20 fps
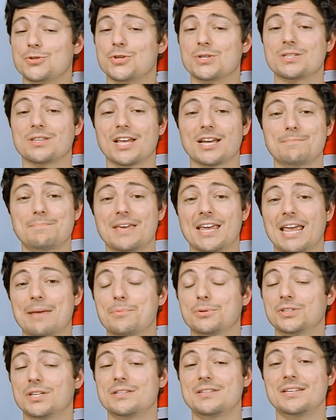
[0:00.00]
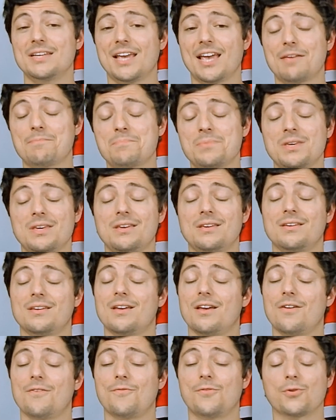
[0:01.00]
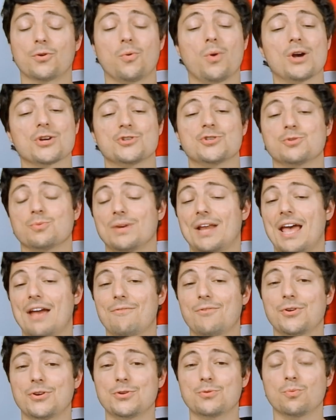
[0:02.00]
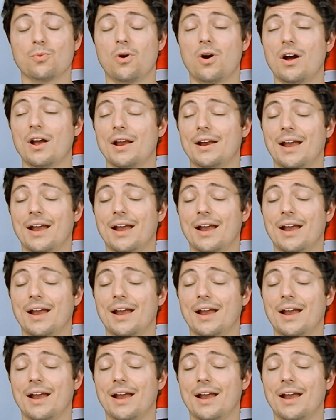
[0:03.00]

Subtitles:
just like being able to DM me for questions whenever you want,